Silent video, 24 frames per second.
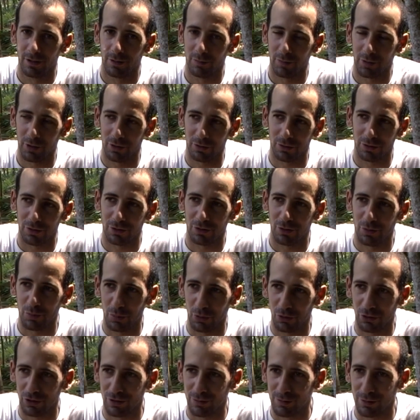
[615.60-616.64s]
because it's
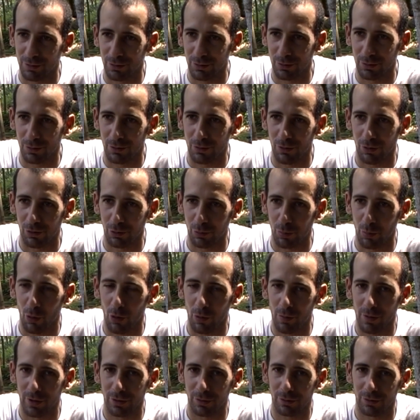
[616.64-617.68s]
impossible to cross
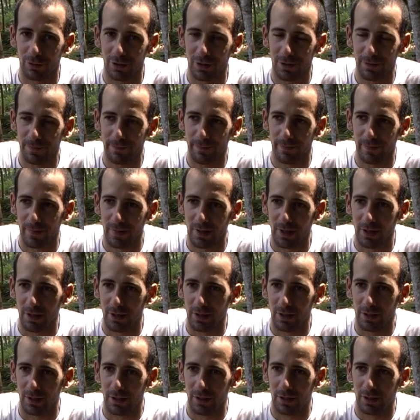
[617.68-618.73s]
Burma today.
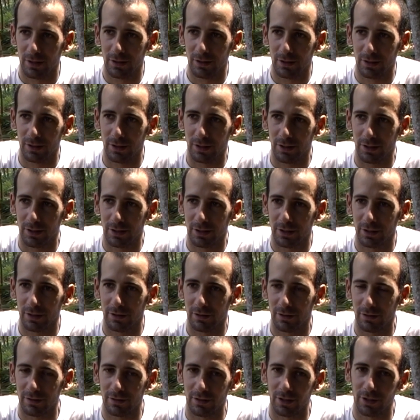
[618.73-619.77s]
And
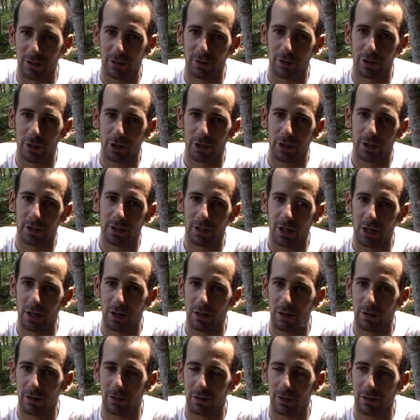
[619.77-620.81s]
I cycled again in
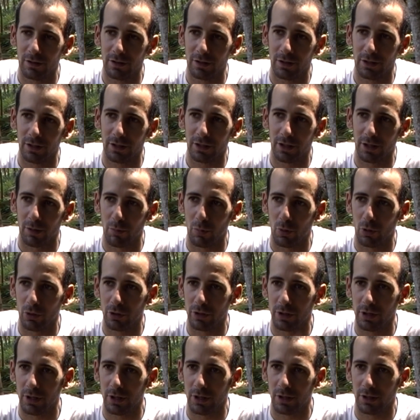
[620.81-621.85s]
Thailand, in
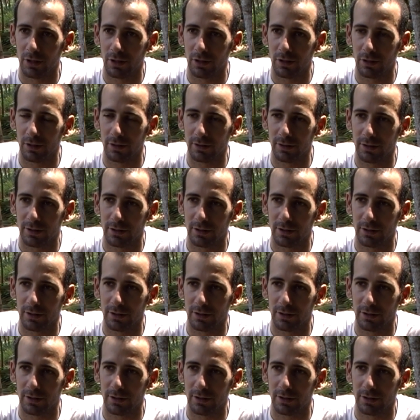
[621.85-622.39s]
Cambodia,